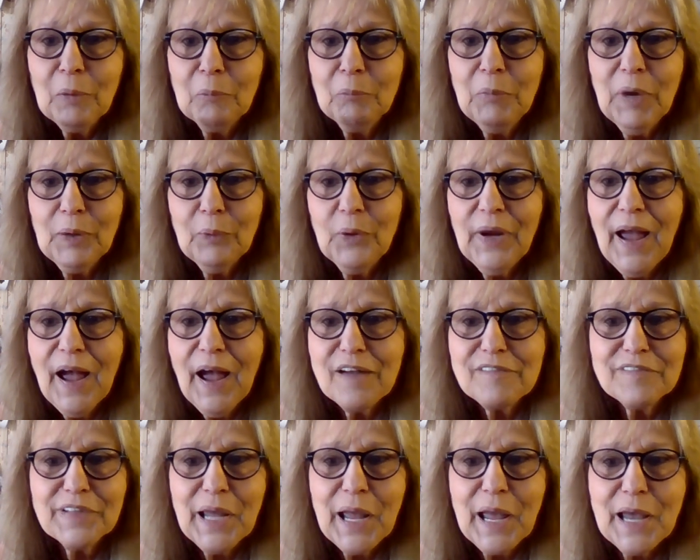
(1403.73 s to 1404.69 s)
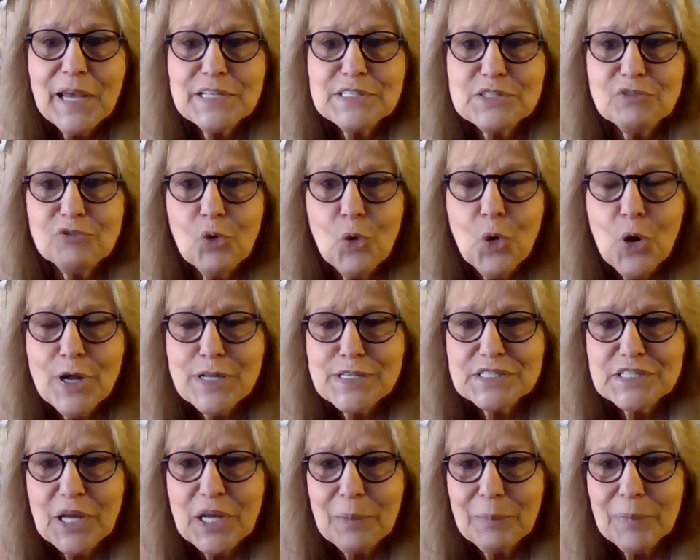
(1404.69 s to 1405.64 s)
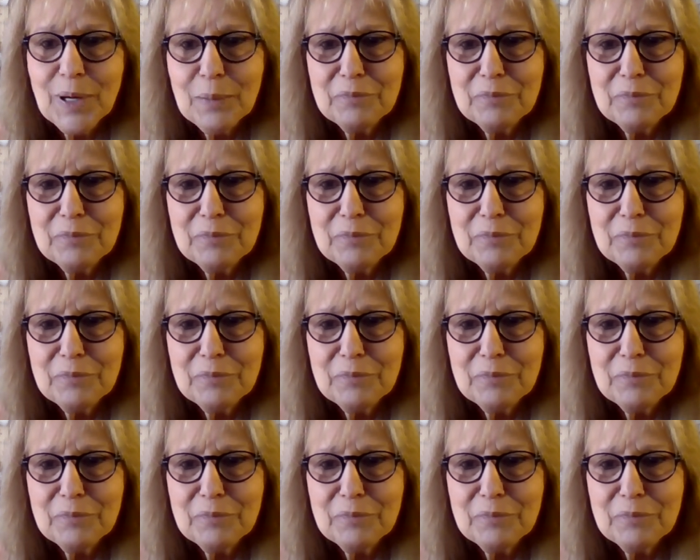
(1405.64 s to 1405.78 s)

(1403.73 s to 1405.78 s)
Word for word: But we have the Ace of Wands coming